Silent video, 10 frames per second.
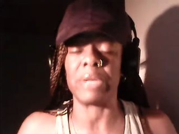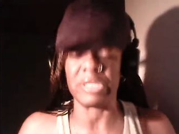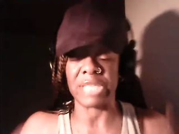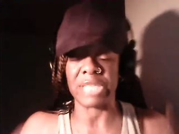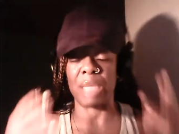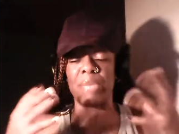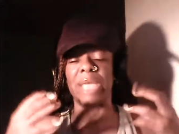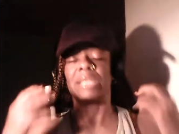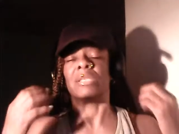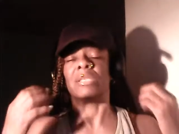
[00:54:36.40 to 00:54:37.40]
stand
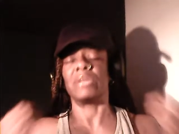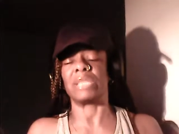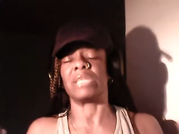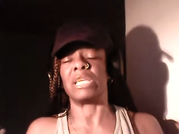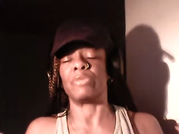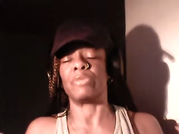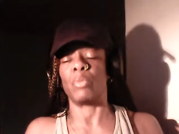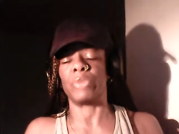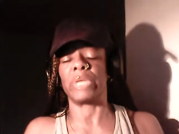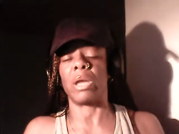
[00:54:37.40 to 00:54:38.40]
back and look at things for
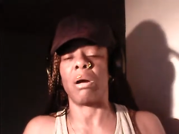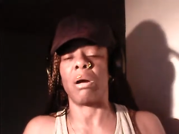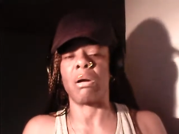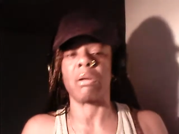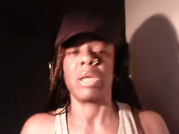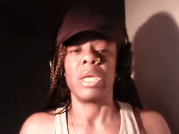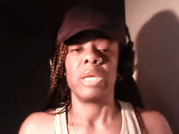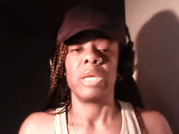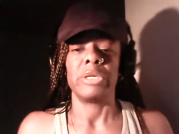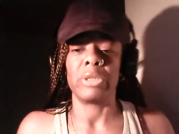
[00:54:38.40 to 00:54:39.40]
what they are.
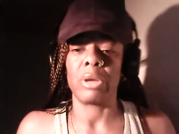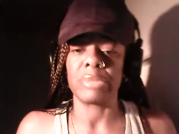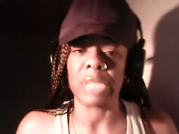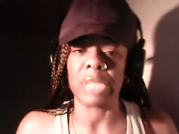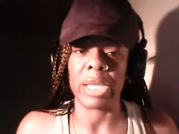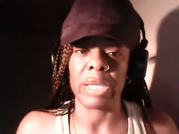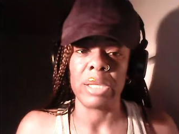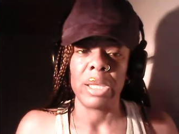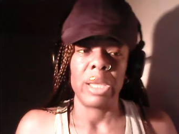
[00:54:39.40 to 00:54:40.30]
You know what I'm saying?